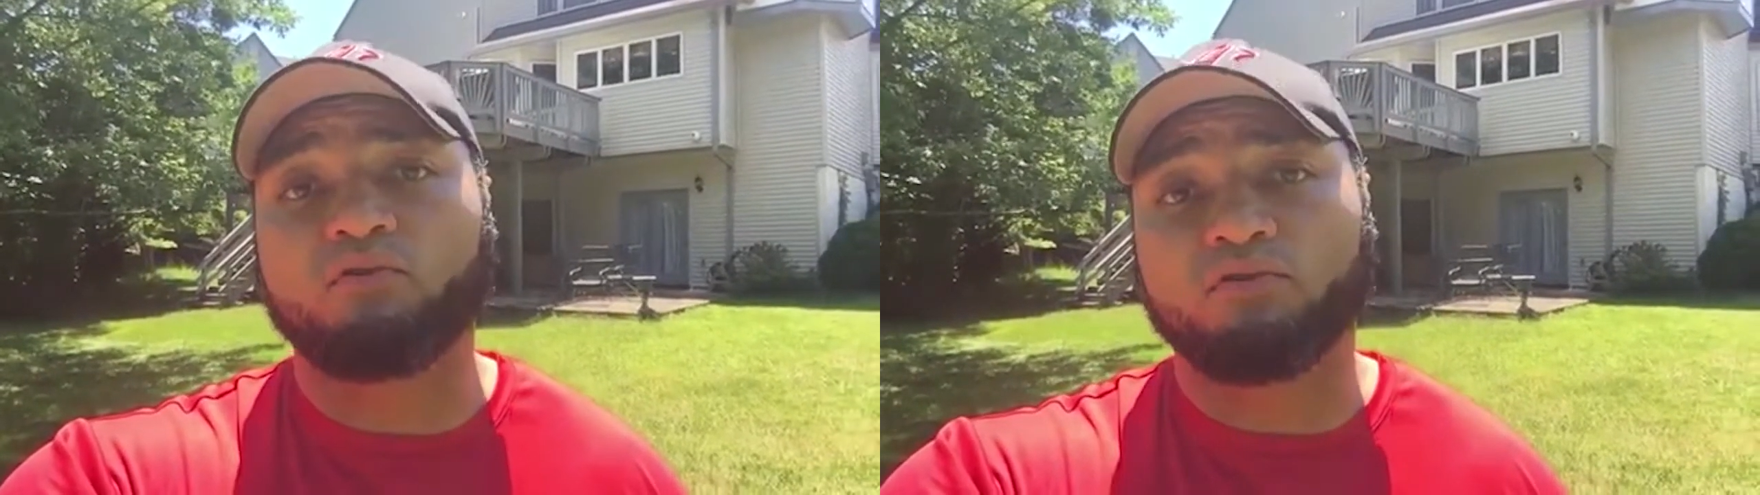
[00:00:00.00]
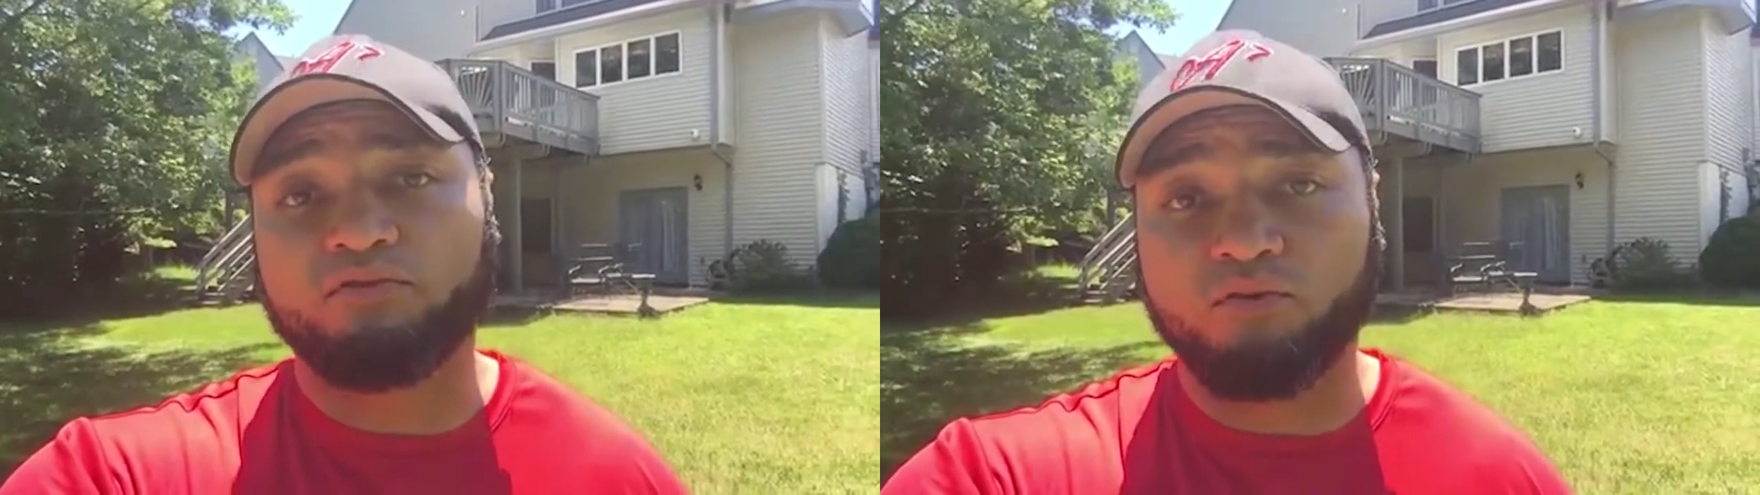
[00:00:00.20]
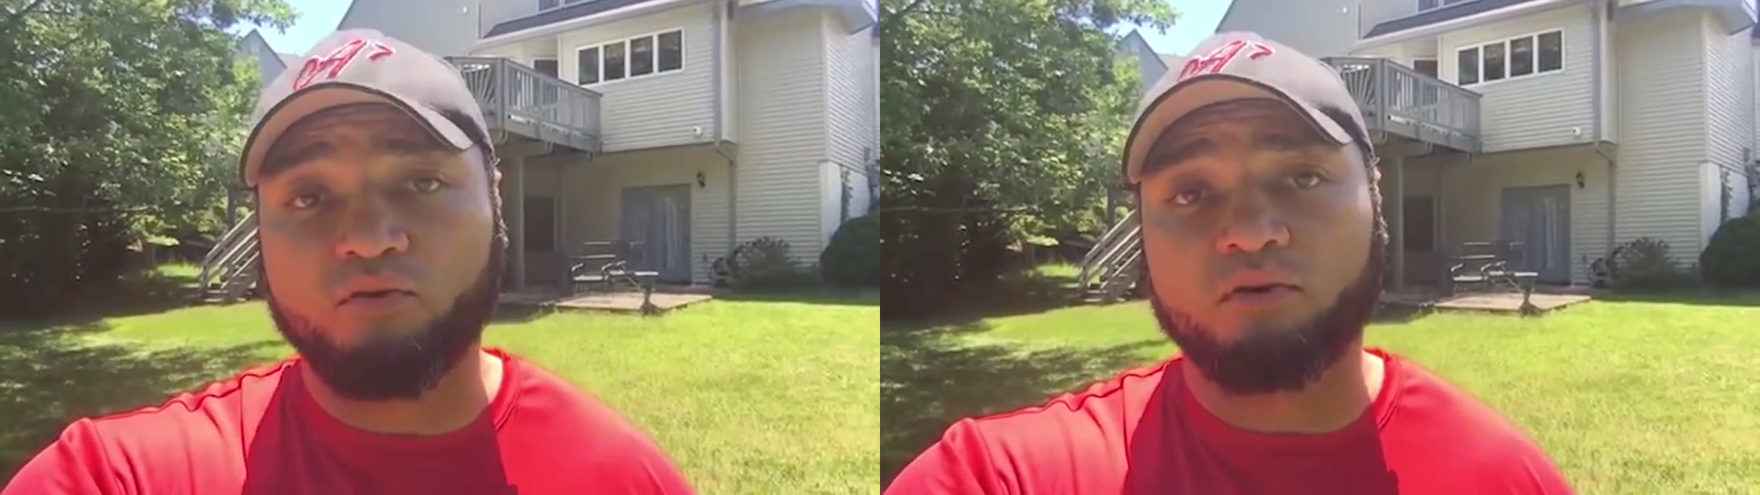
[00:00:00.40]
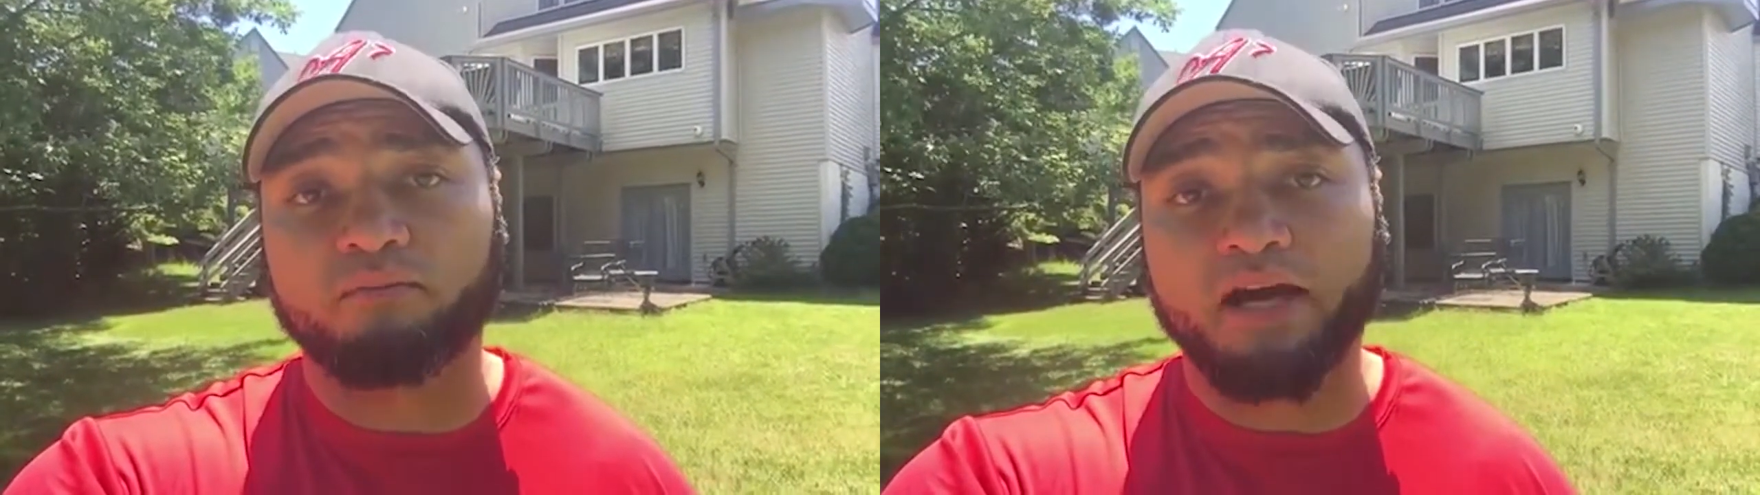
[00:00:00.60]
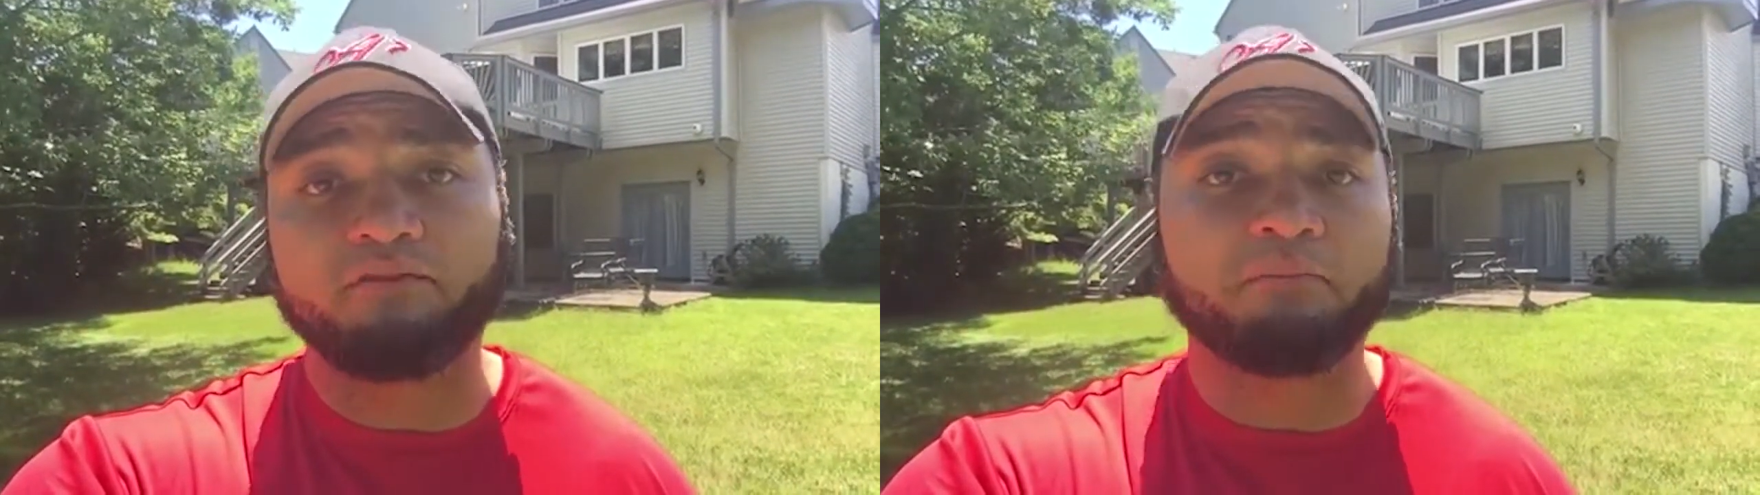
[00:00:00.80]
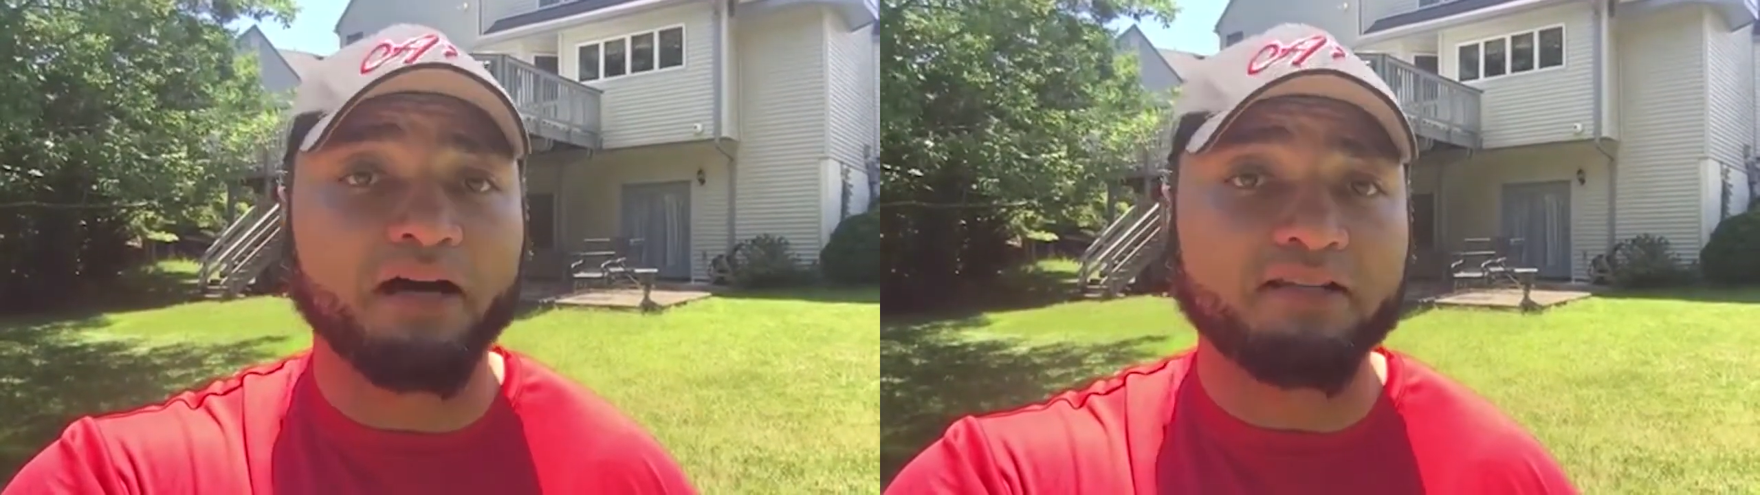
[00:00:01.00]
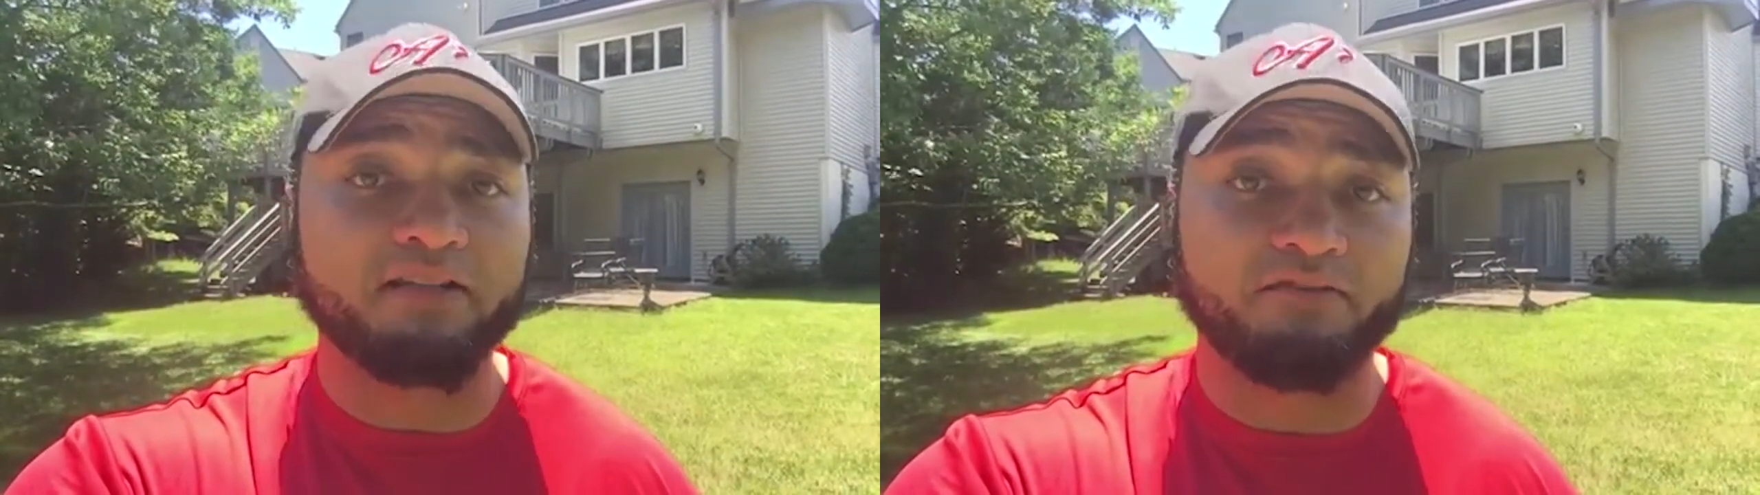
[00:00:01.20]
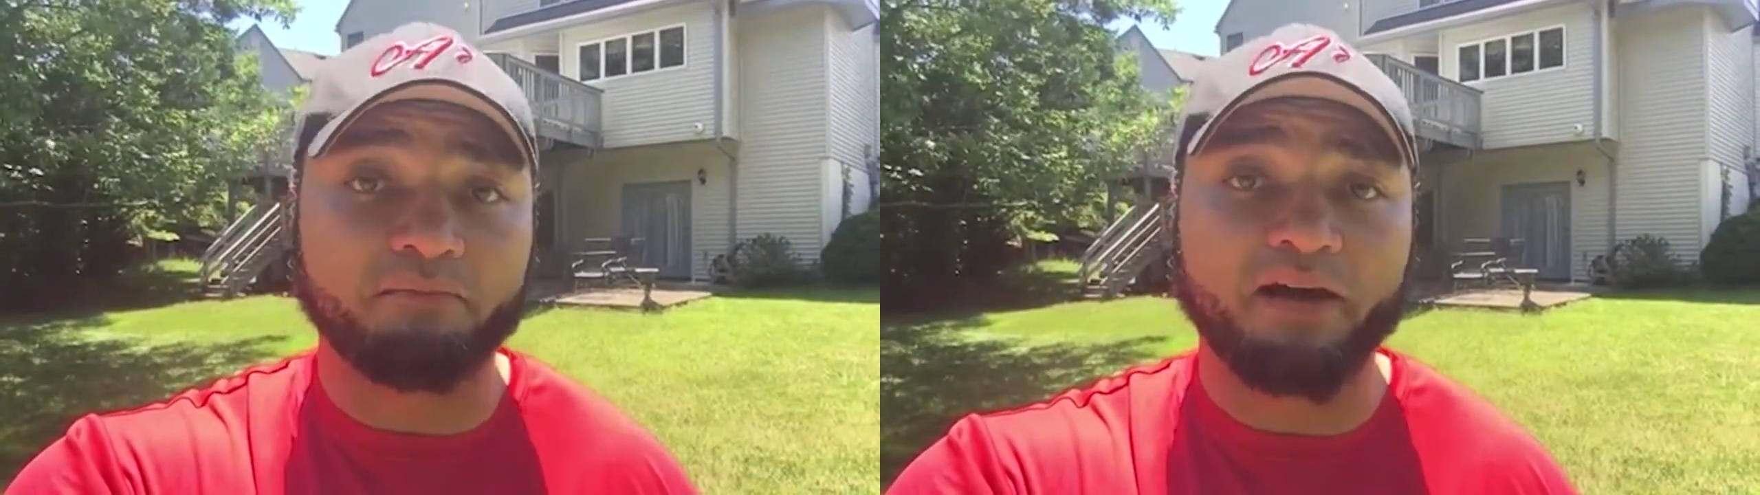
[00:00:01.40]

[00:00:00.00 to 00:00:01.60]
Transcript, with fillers: or form, have a positive